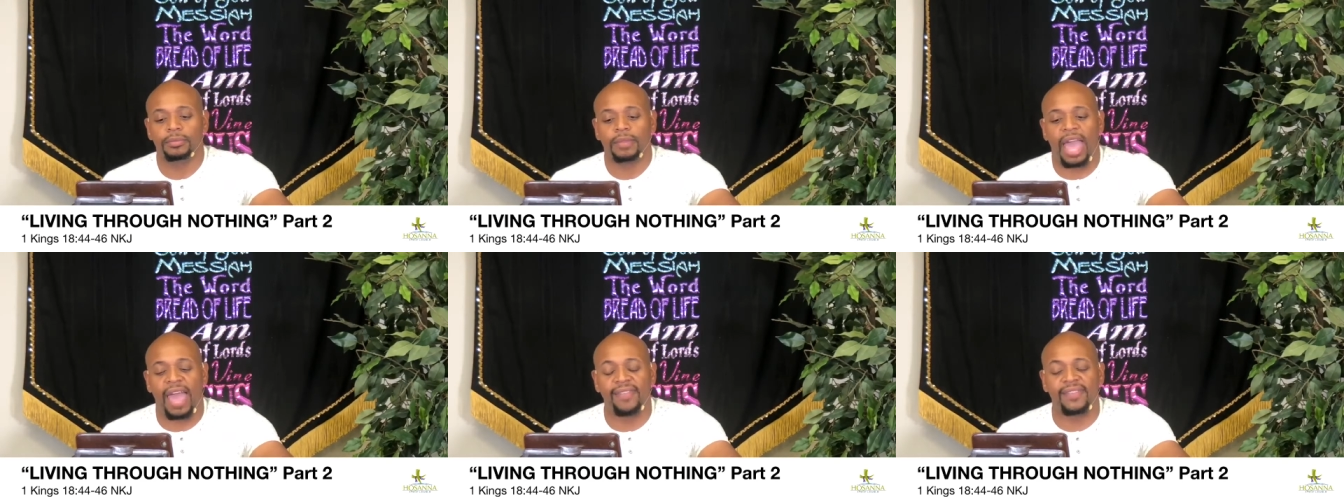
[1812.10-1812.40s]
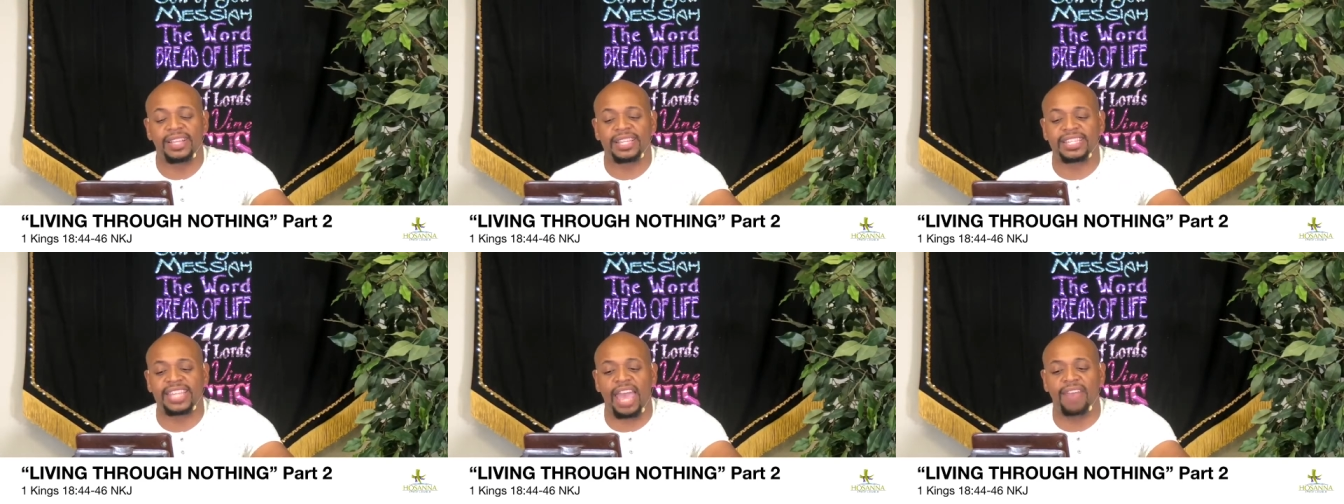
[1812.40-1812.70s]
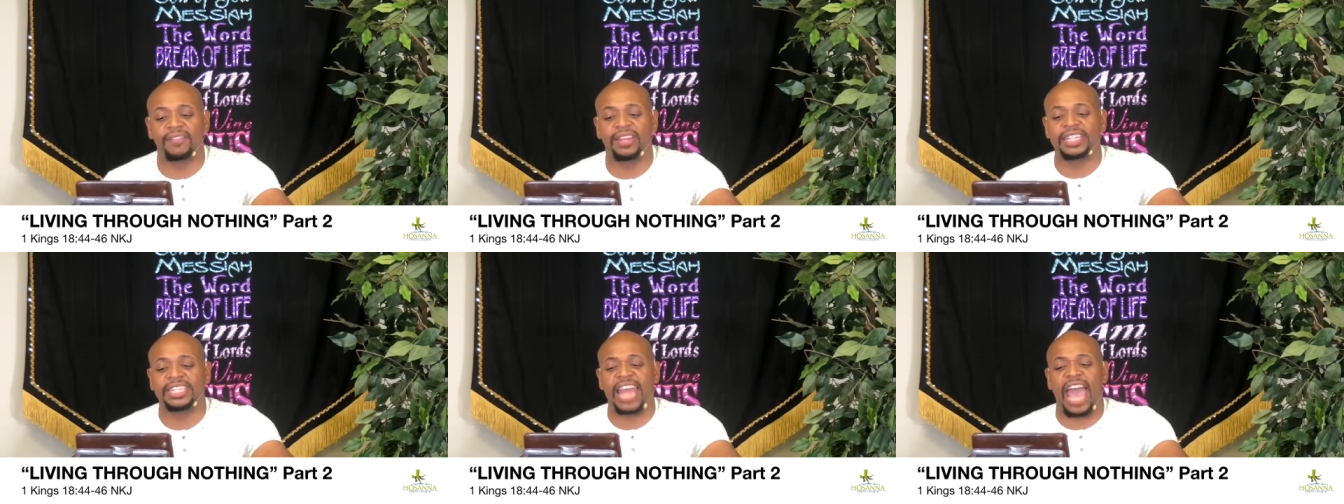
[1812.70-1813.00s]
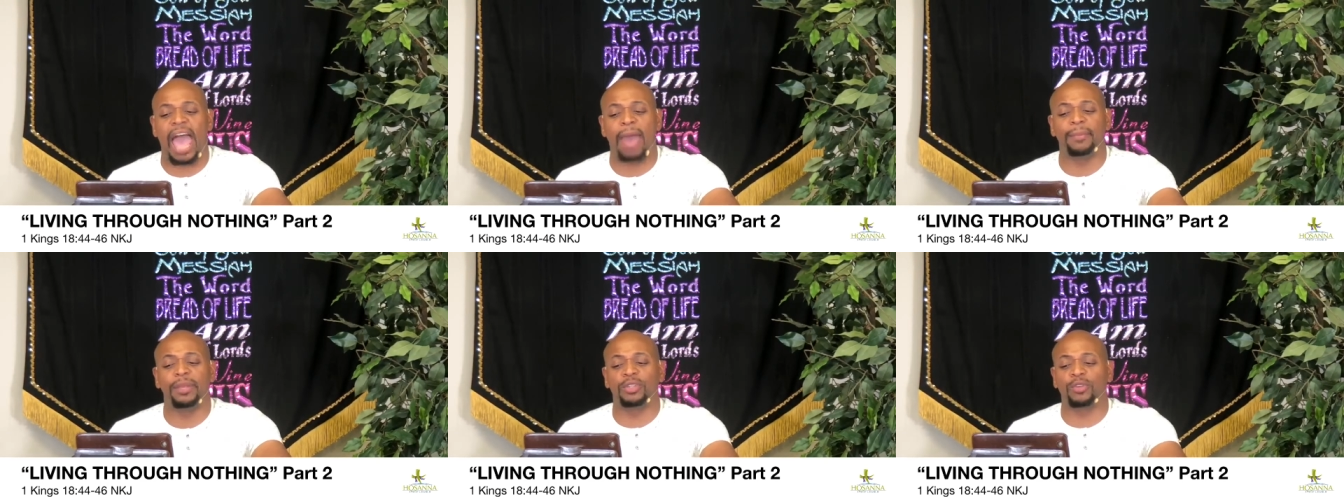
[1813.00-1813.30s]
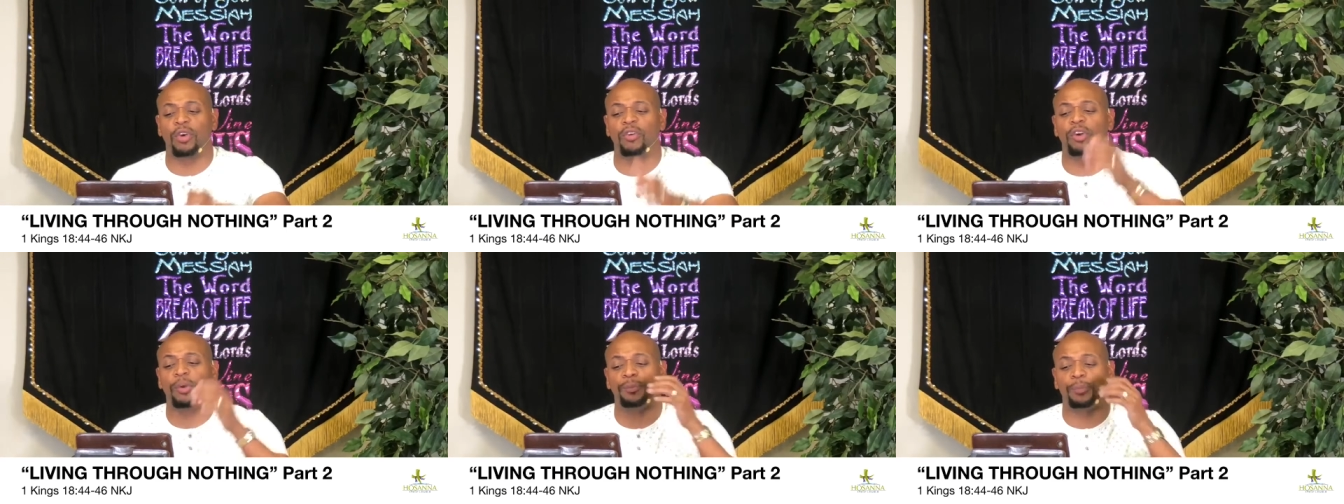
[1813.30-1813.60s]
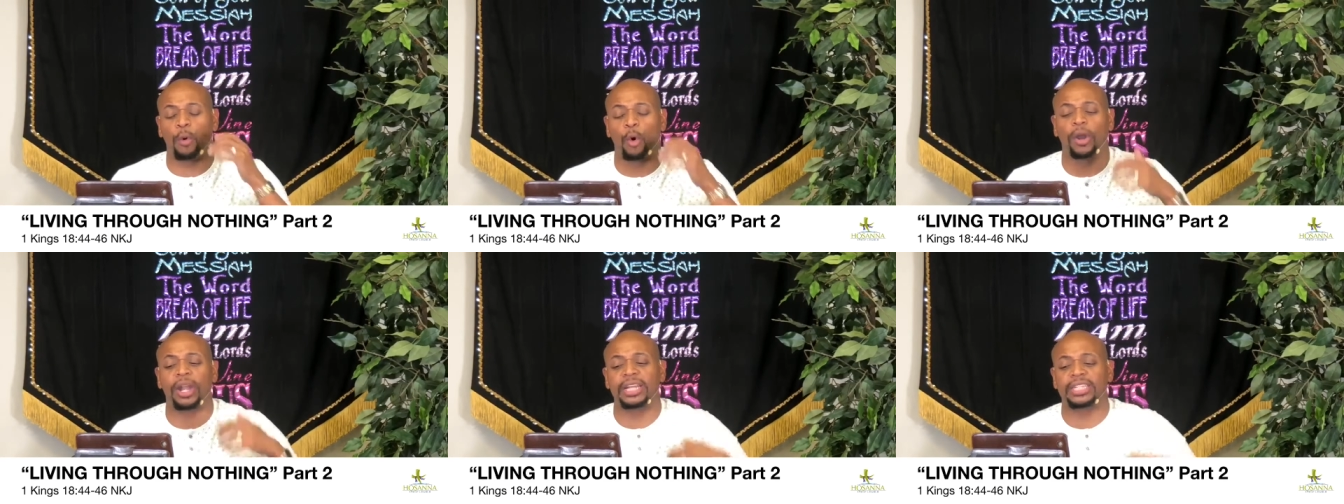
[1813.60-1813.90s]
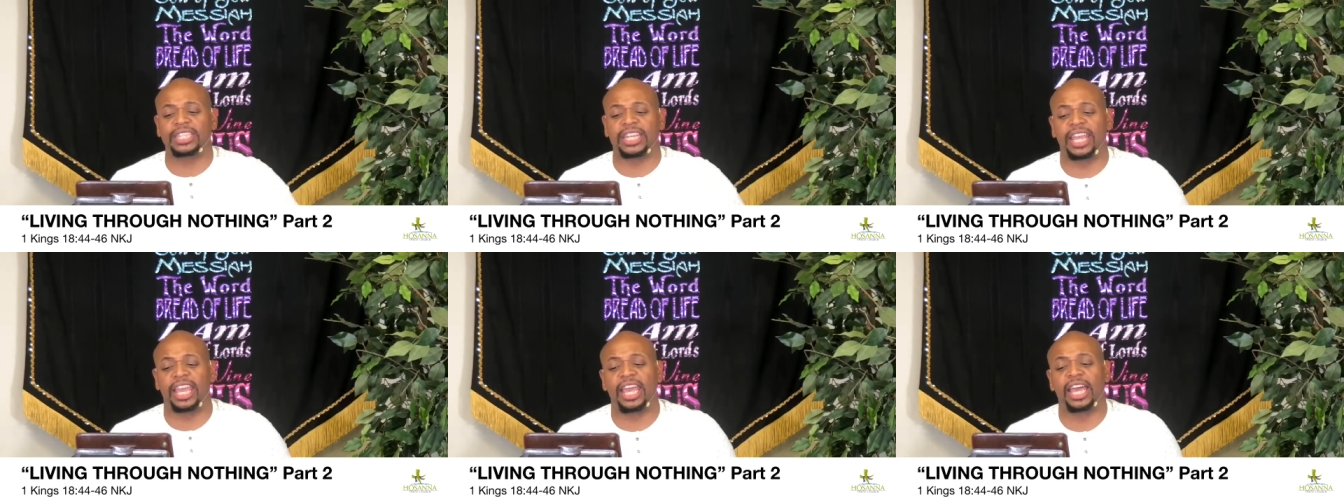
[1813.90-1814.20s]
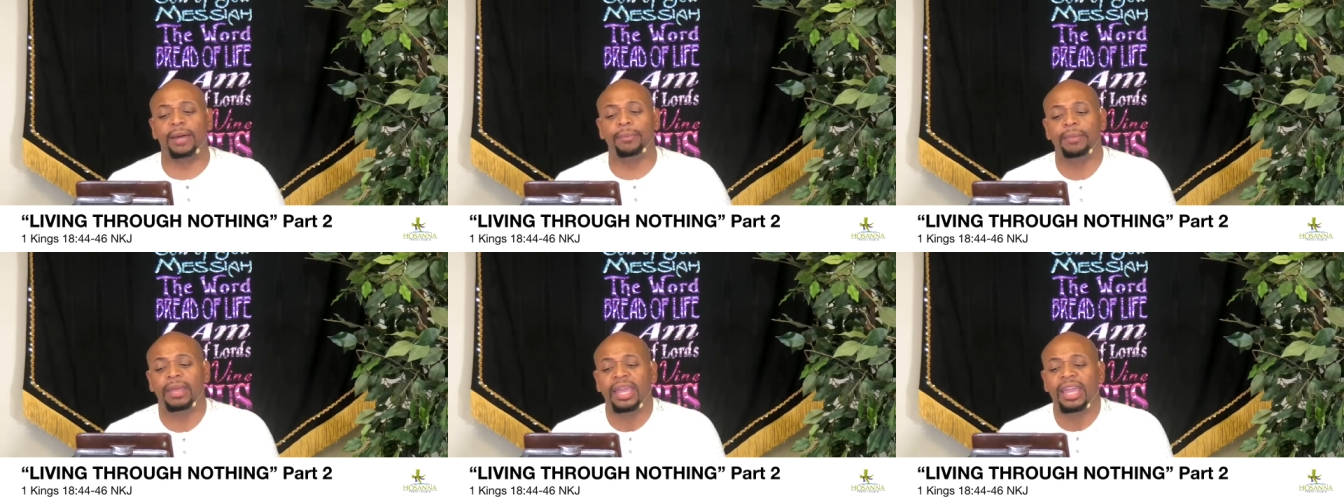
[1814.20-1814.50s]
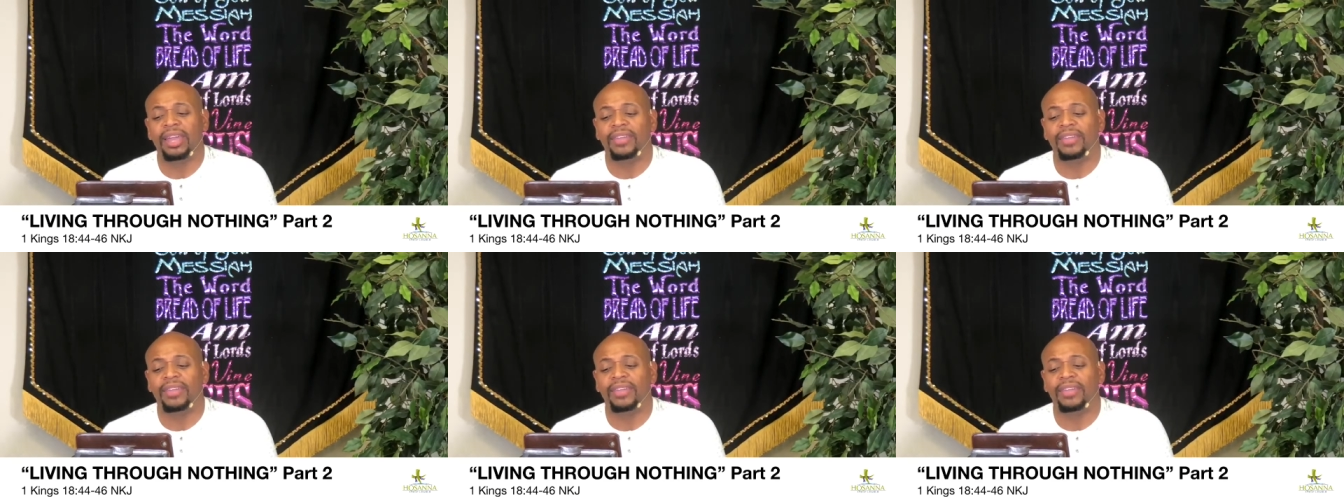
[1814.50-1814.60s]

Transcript: And the seventh time is were reported to him